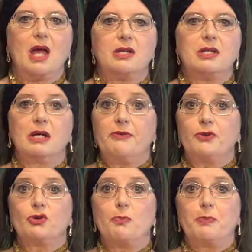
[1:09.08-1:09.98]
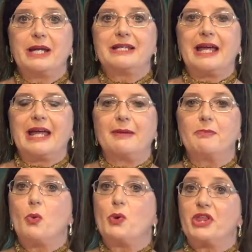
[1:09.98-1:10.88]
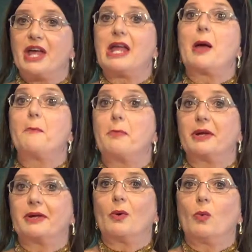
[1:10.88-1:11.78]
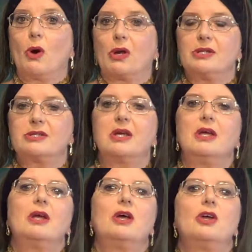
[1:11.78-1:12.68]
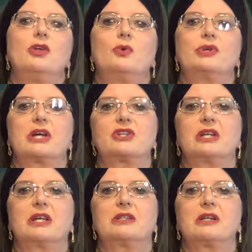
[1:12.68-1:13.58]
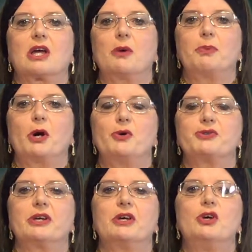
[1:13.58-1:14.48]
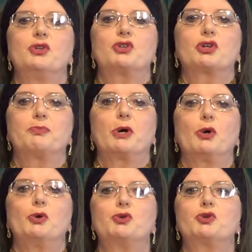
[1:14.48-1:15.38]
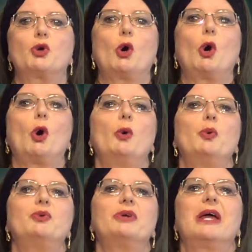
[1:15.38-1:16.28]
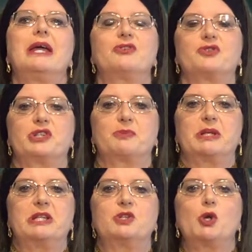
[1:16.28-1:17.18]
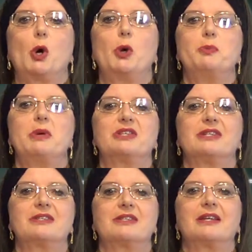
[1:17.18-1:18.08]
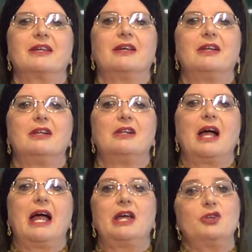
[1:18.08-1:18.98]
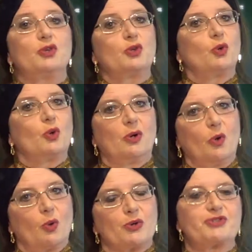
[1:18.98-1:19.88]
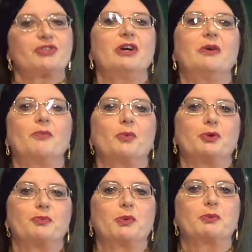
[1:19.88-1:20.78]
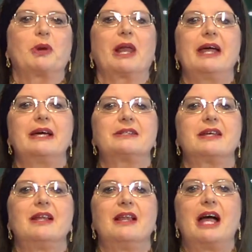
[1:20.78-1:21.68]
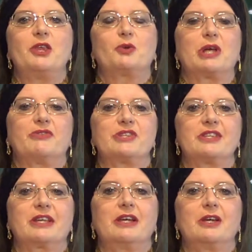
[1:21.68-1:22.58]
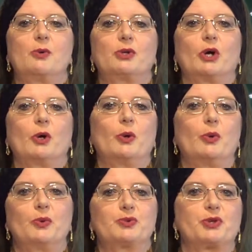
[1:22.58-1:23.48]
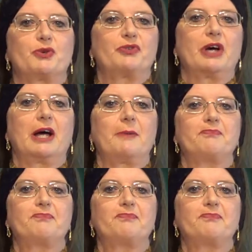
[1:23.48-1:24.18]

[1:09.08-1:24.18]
Now, if you're a big name with a big wallet, you would actually get a composer to compose your own entrance piece, your own mejence. And your orchestra would play it, and you'd have a singer who would go sort of,